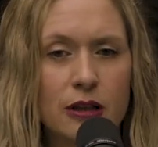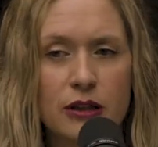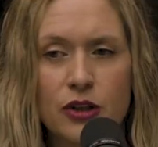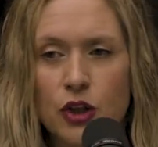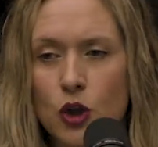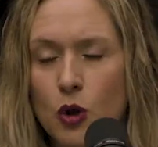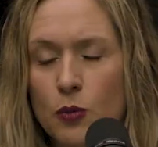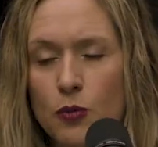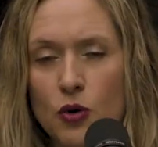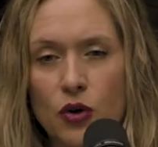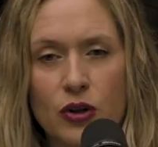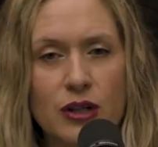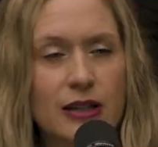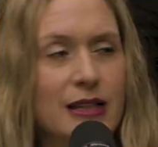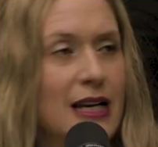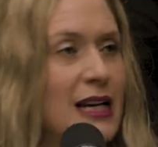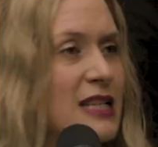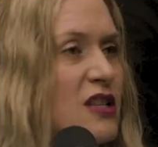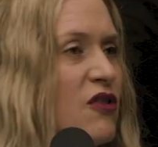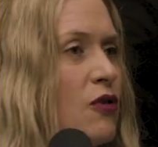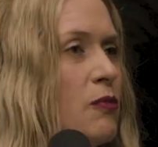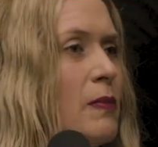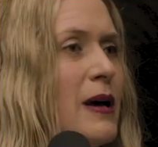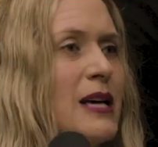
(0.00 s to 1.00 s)
tumor the
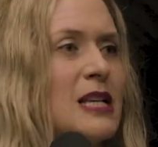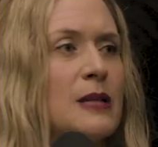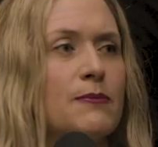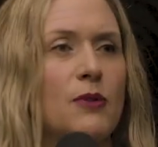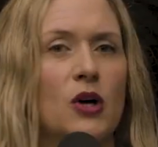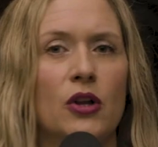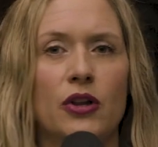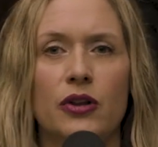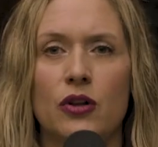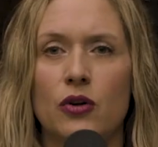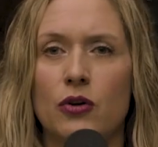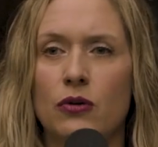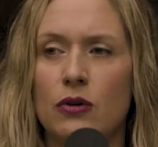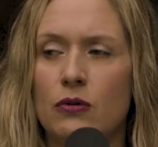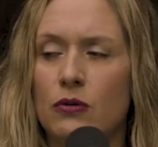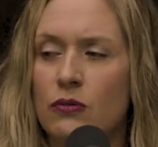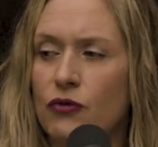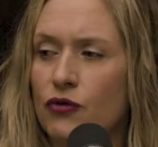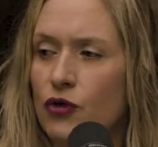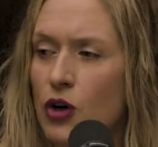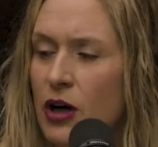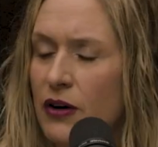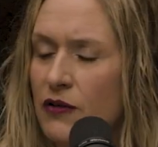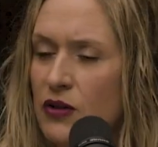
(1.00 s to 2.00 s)
size of a baseball in the
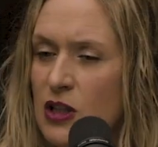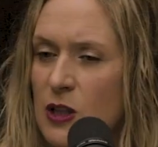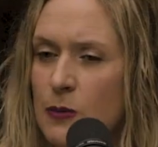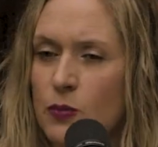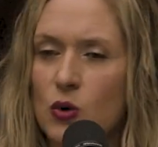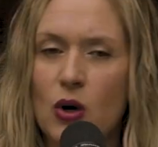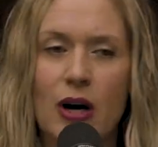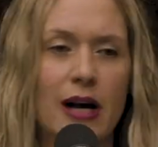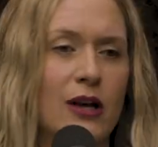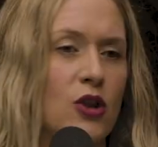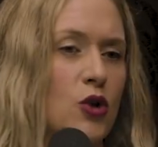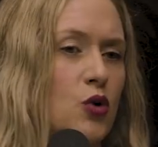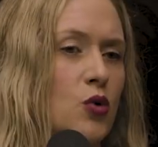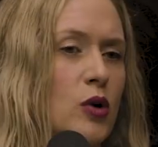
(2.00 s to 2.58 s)
front of his brain,